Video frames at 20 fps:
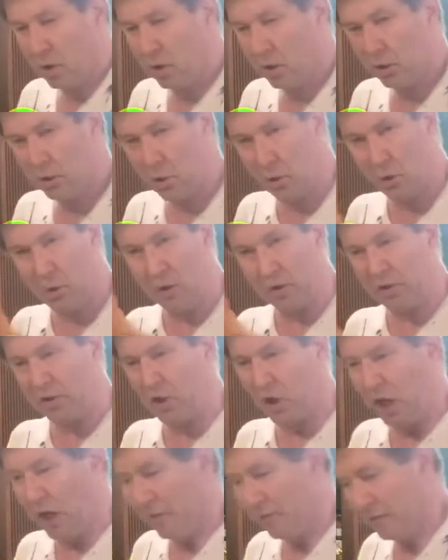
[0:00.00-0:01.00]
to this
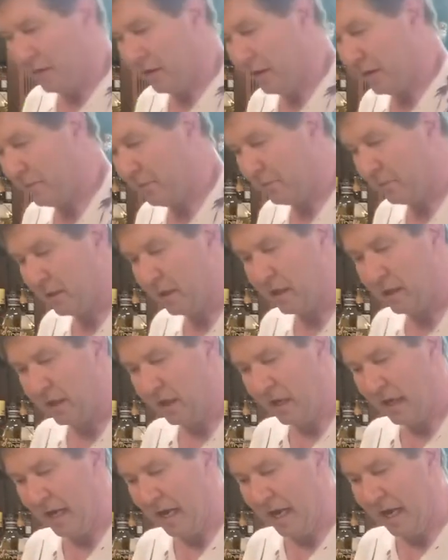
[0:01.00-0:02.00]
coffee,
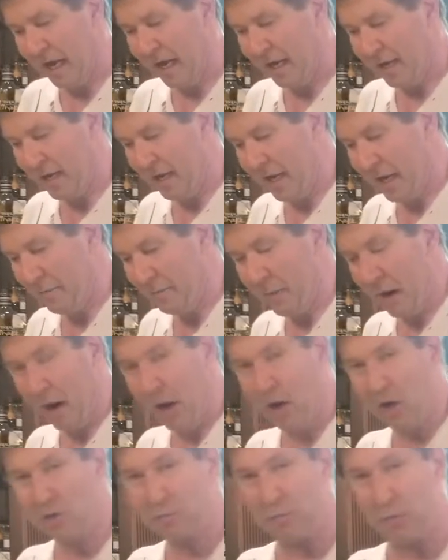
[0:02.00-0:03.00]
I added a
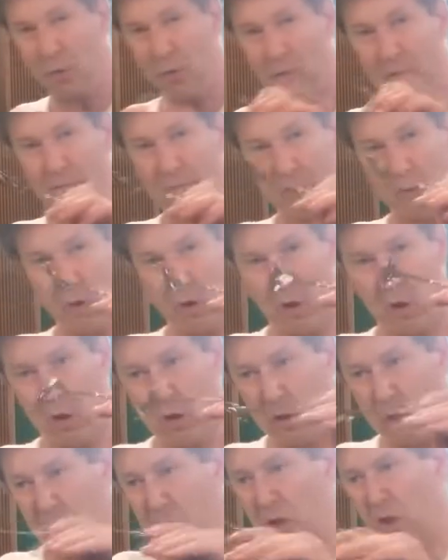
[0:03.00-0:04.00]
bar spoonful
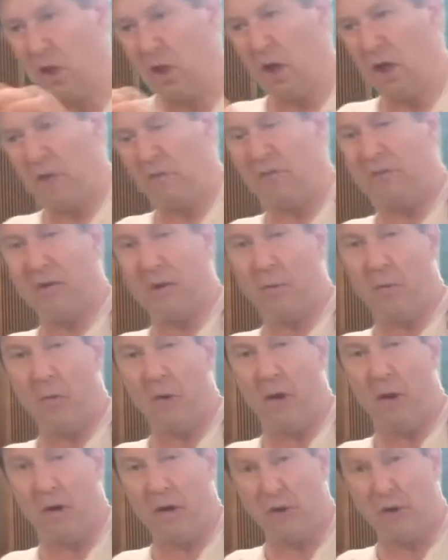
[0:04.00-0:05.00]
of demerara